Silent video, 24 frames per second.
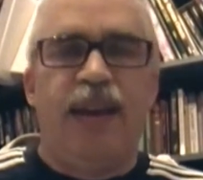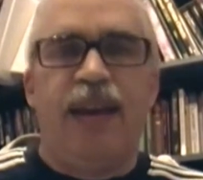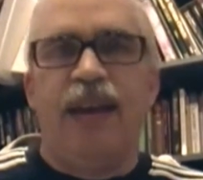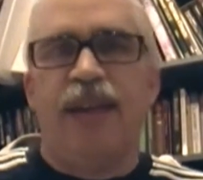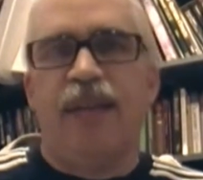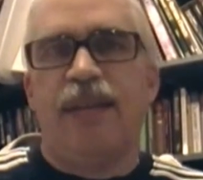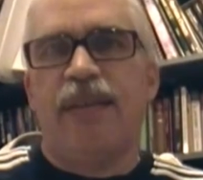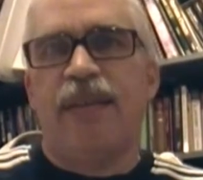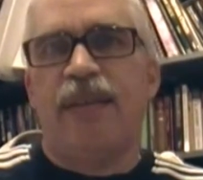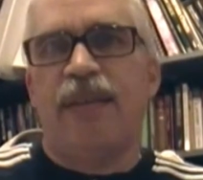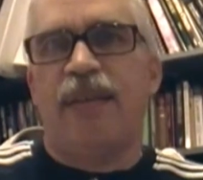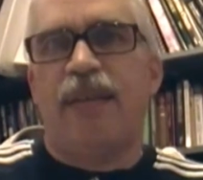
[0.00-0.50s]
And I
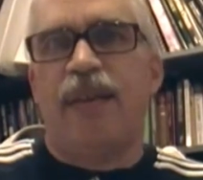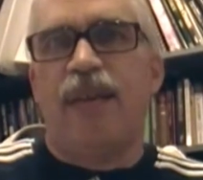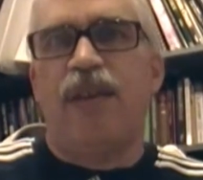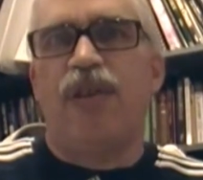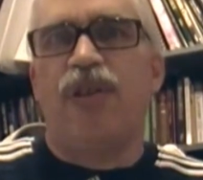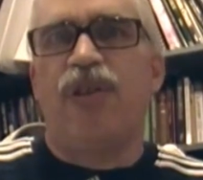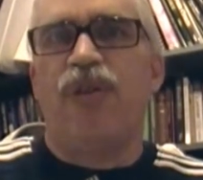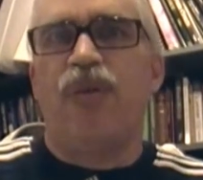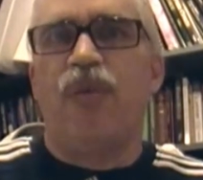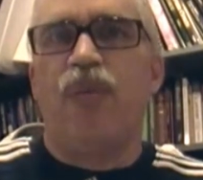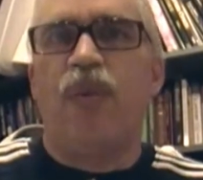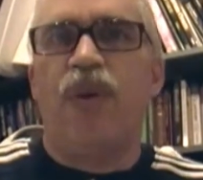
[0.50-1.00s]
guess
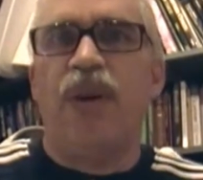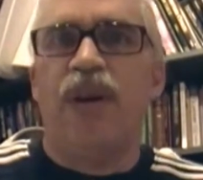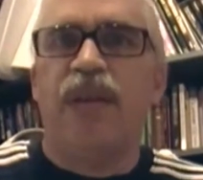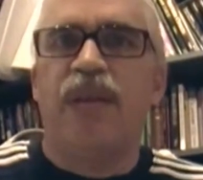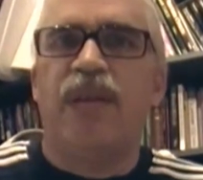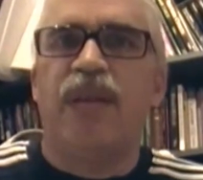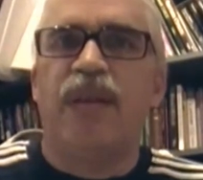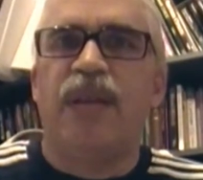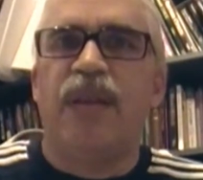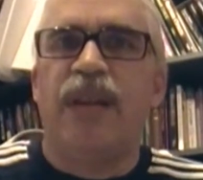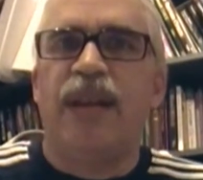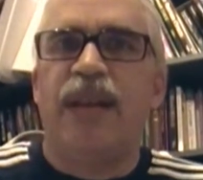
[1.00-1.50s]
the issue
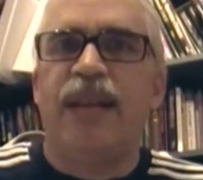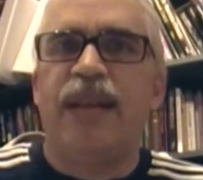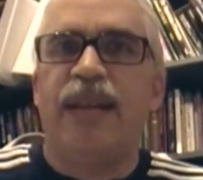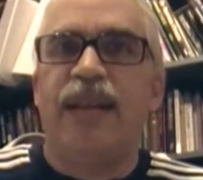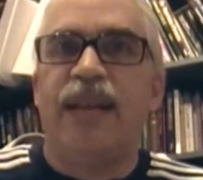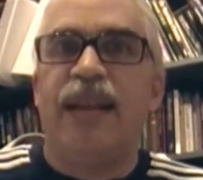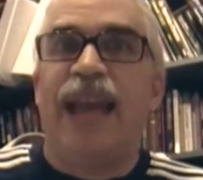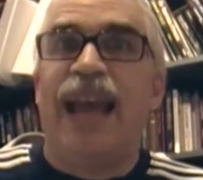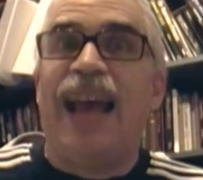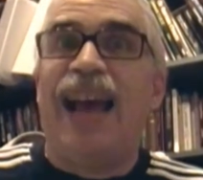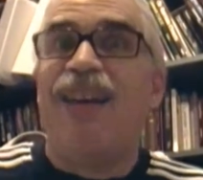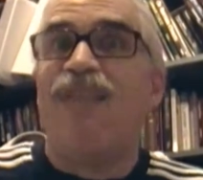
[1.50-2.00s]
was that they
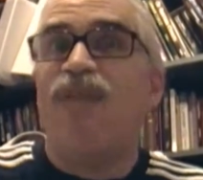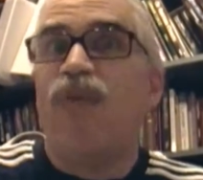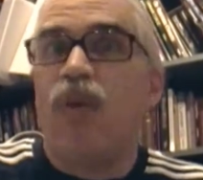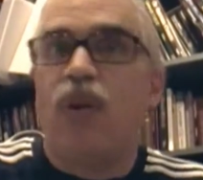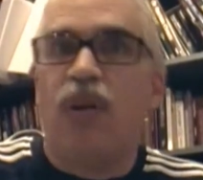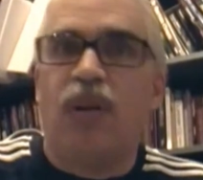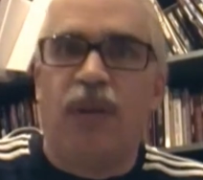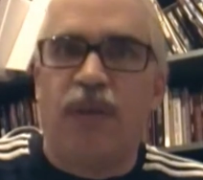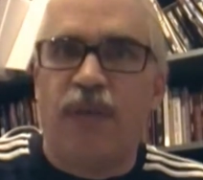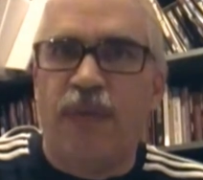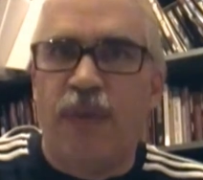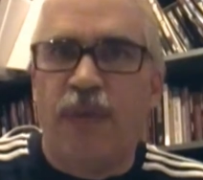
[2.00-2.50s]
didn't
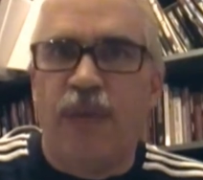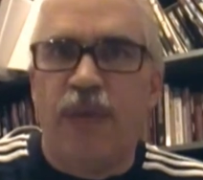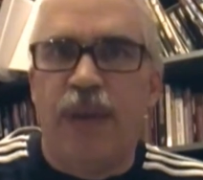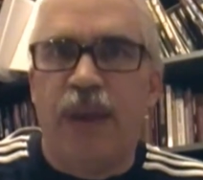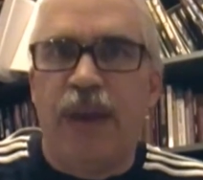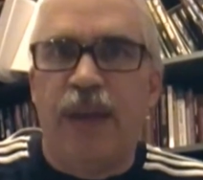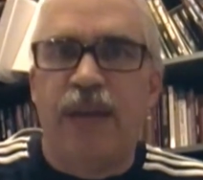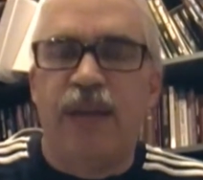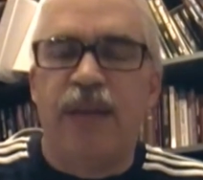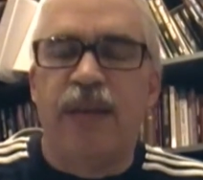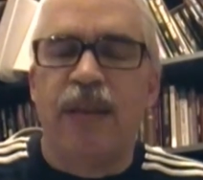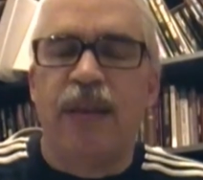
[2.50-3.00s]
have all of the
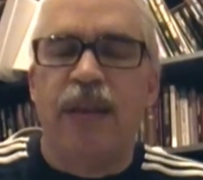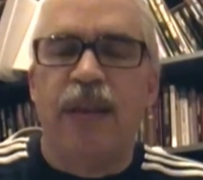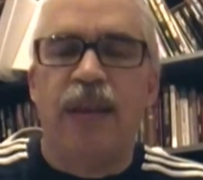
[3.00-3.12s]
things.